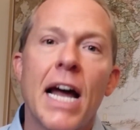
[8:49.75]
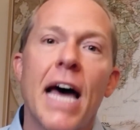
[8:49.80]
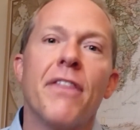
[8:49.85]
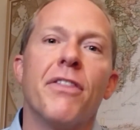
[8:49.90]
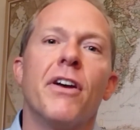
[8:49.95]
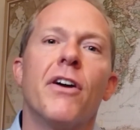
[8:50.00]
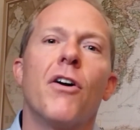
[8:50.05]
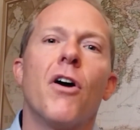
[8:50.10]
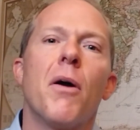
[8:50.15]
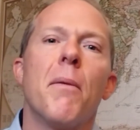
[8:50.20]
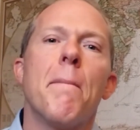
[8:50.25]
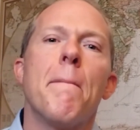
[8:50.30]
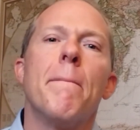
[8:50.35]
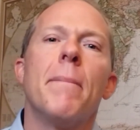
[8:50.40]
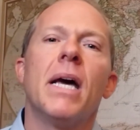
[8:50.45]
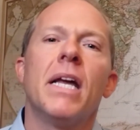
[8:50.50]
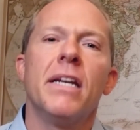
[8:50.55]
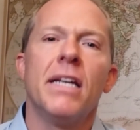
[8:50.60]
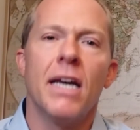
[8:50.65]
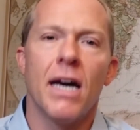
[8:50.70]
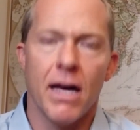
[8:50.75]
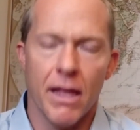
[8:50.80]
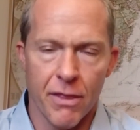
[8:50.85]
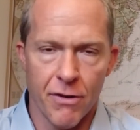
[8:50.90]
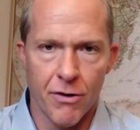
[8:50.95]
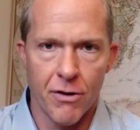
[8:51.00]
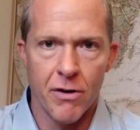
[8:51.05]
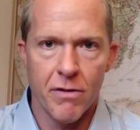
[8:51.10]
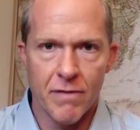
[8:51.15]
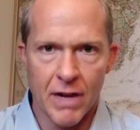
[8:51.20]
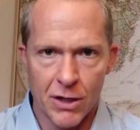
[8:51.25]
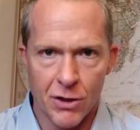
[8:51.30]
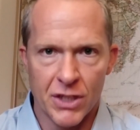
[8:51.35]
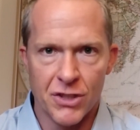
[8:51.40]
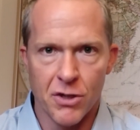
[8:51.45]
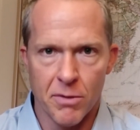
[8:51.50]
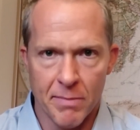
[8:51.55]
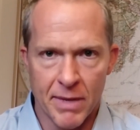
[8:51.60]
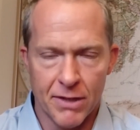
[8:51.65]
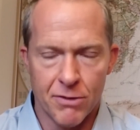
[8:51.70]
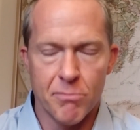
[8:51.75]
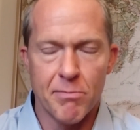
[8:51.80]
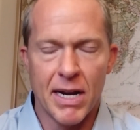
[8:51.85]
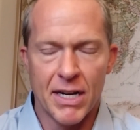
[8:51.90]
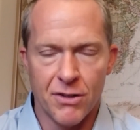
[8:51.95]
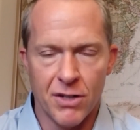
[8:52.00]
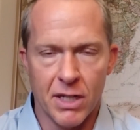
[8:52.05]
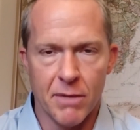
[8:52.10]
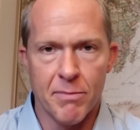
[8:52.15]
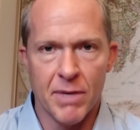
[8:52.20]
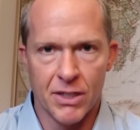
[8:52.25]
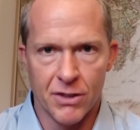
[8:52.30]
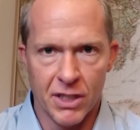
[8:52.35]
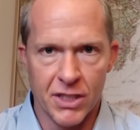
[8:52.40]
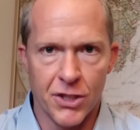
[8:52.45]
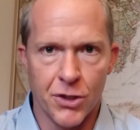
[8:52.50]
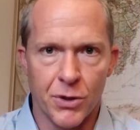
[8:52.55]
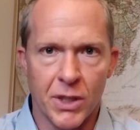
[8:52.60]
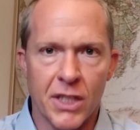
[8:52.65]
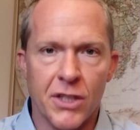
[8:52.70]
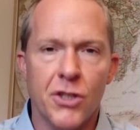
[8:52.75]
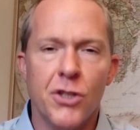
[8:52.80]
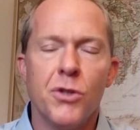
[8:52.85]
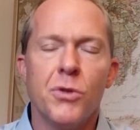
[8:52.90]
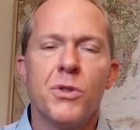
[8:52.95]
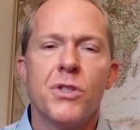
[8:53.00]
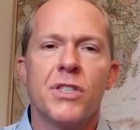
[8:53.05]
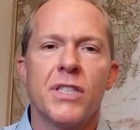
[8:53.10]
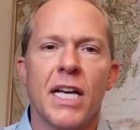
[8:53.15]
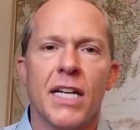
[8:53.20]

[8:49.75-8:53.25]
and there are many other valuation metrics you can use,